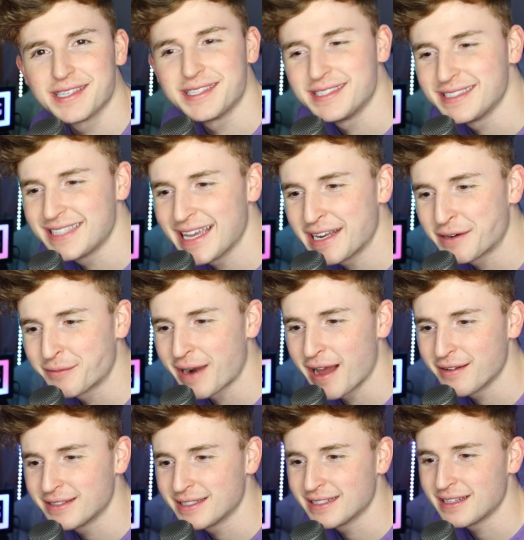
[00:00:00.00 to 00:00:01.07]
has a skin
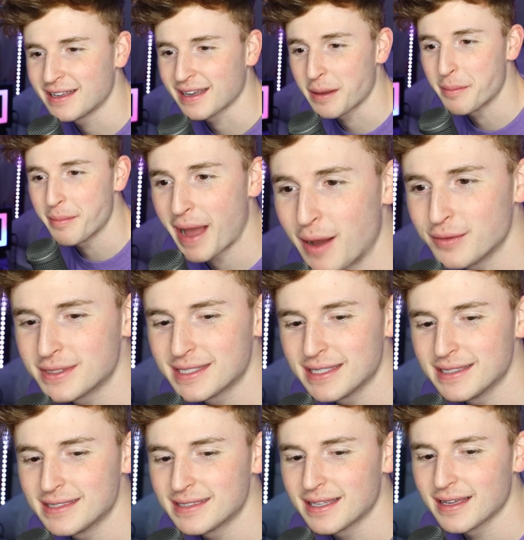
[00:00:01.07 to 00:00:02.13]
around it, like a
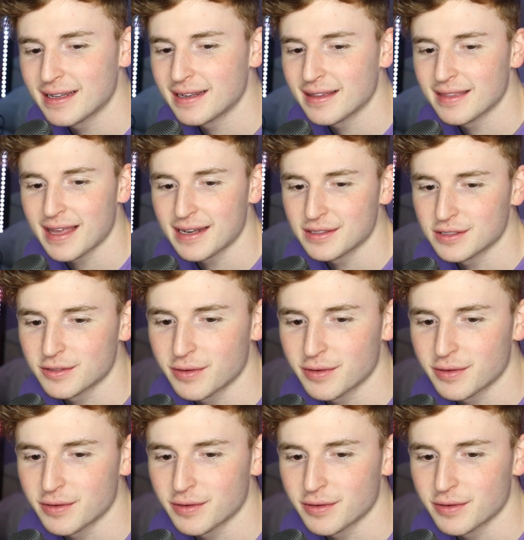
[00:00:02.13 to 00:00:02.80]
bouncy skin. That is